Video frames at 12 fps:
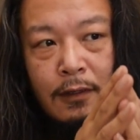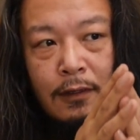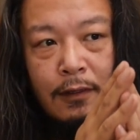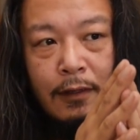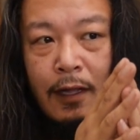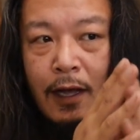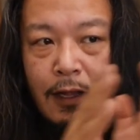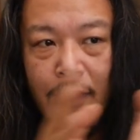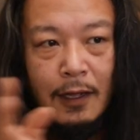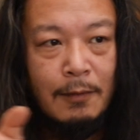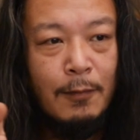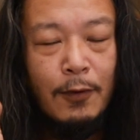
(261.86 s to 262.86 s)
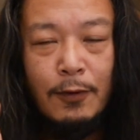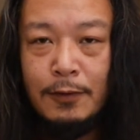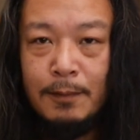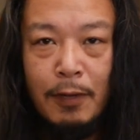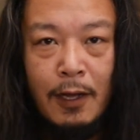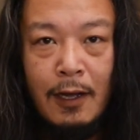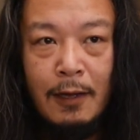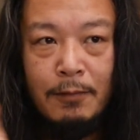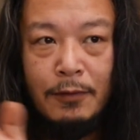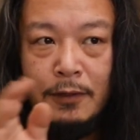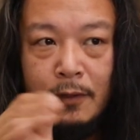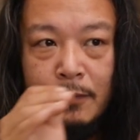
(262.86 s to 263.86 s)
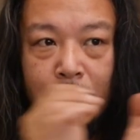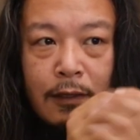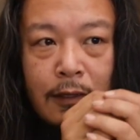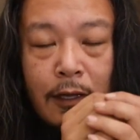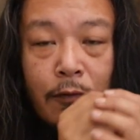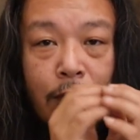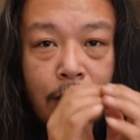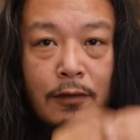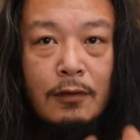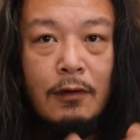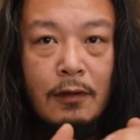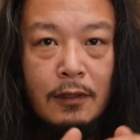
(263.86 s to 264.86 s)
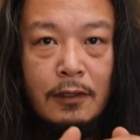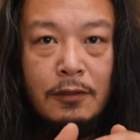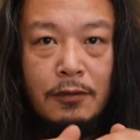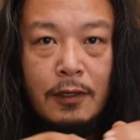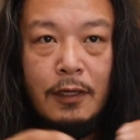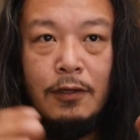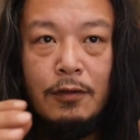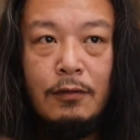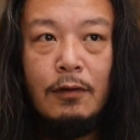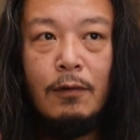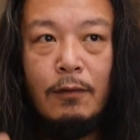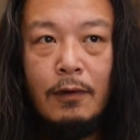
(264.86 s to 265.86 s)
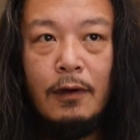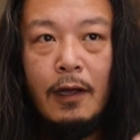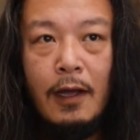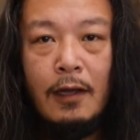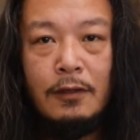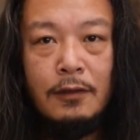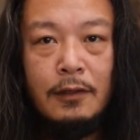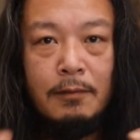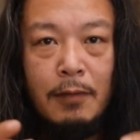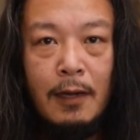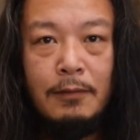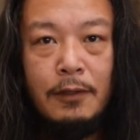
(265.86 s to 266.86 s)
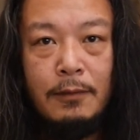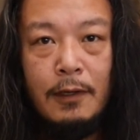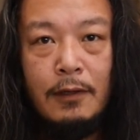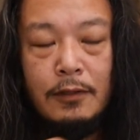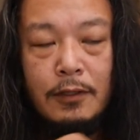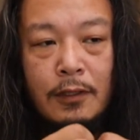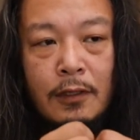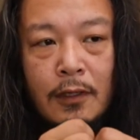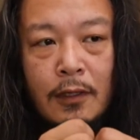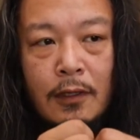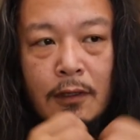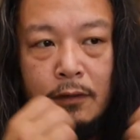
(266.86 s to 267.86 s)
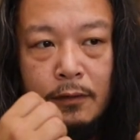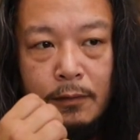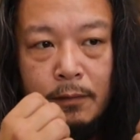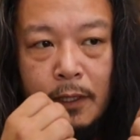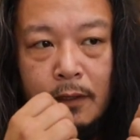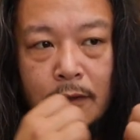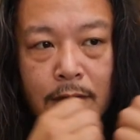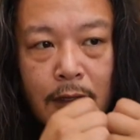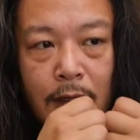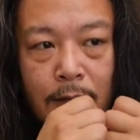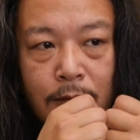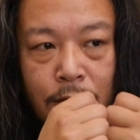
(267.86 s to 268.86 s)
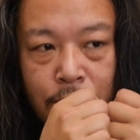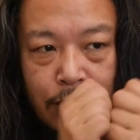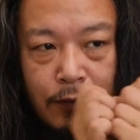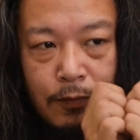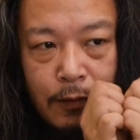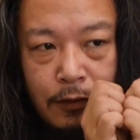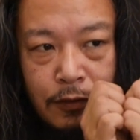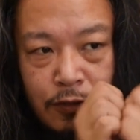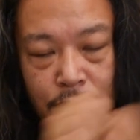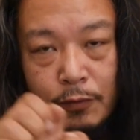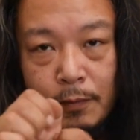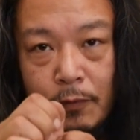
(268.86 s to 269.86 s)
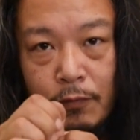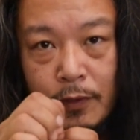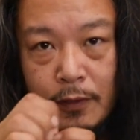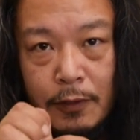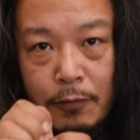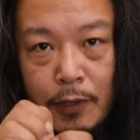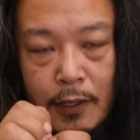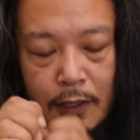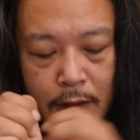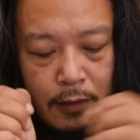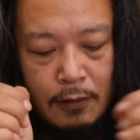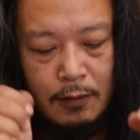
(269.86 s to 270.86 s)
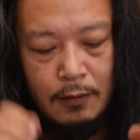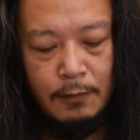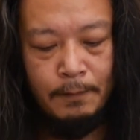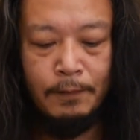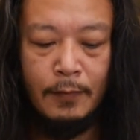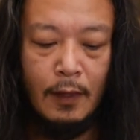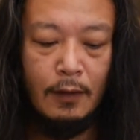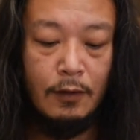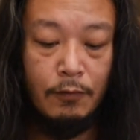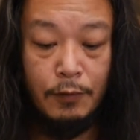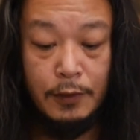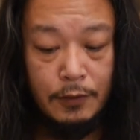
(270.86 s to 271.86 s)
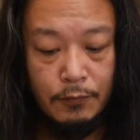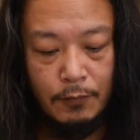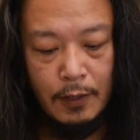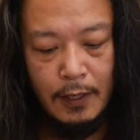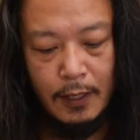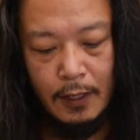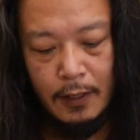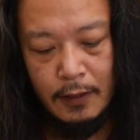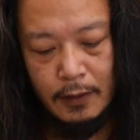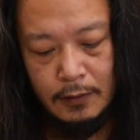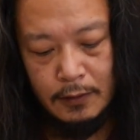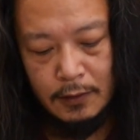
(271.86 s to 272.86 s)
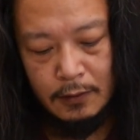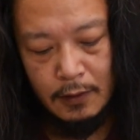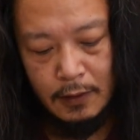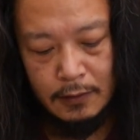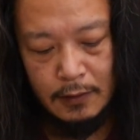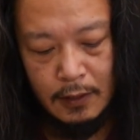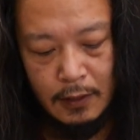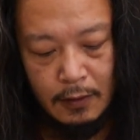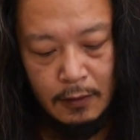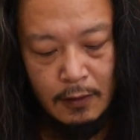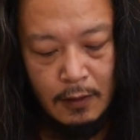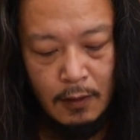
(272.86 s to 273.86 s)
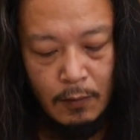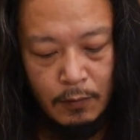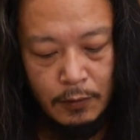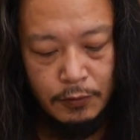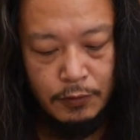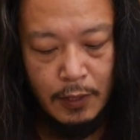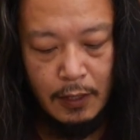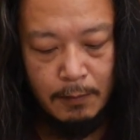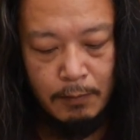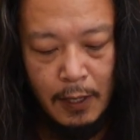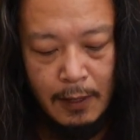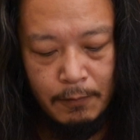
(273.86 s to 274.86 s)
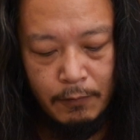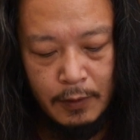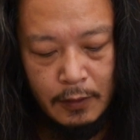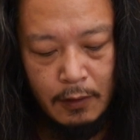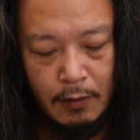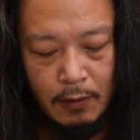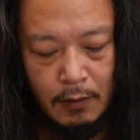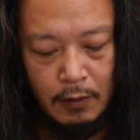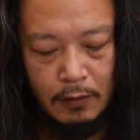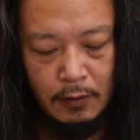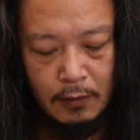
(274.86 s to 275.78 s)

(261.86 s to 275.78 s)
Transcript: not like most pop or something. Like when you learn this trick, you don't want to actually pop too much, because you just want to scoop it really quick. The reason why it is like when you try to pop really hard,